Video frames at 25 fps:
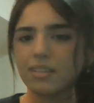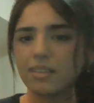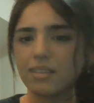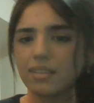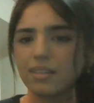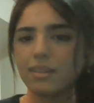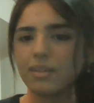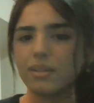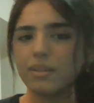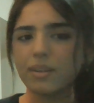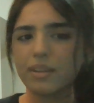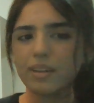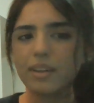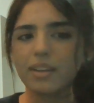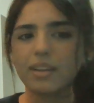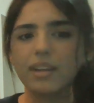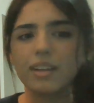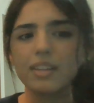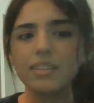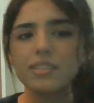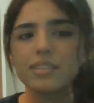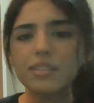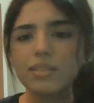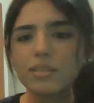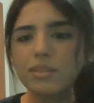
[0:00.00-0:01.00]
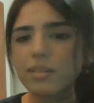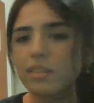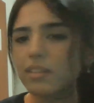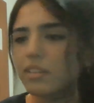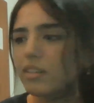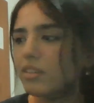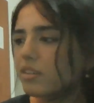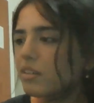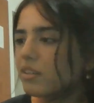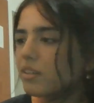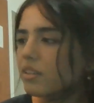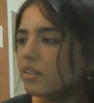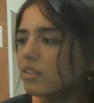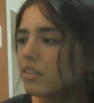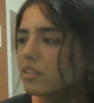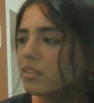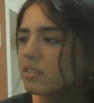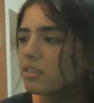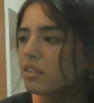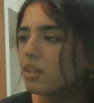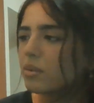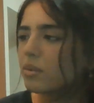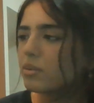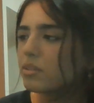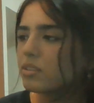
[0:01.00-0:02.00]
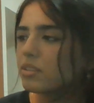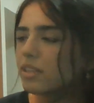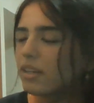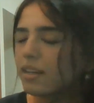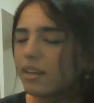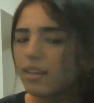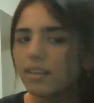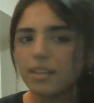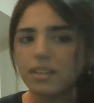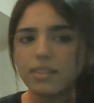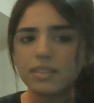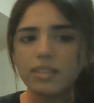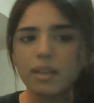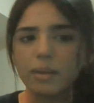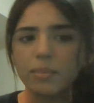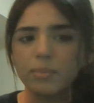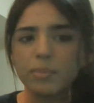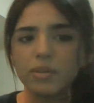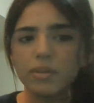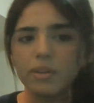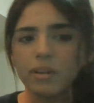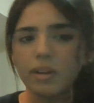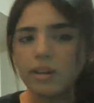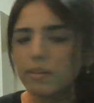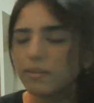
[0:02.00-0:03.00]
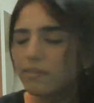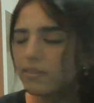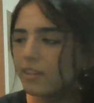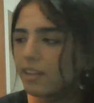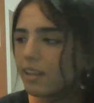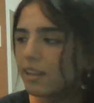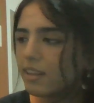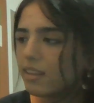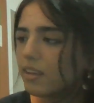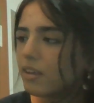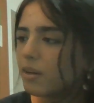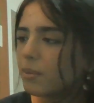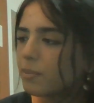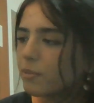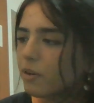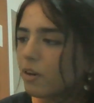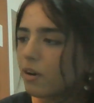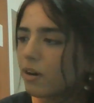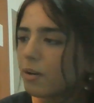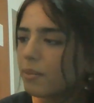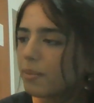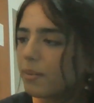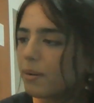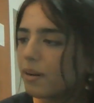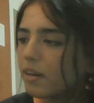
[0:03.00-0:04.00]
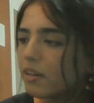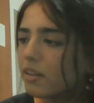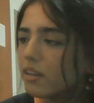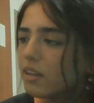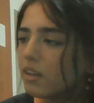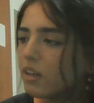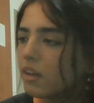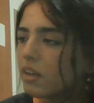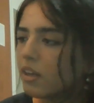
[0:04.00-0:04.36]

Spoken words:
Okay guys, so here is our second example of lithium carbide.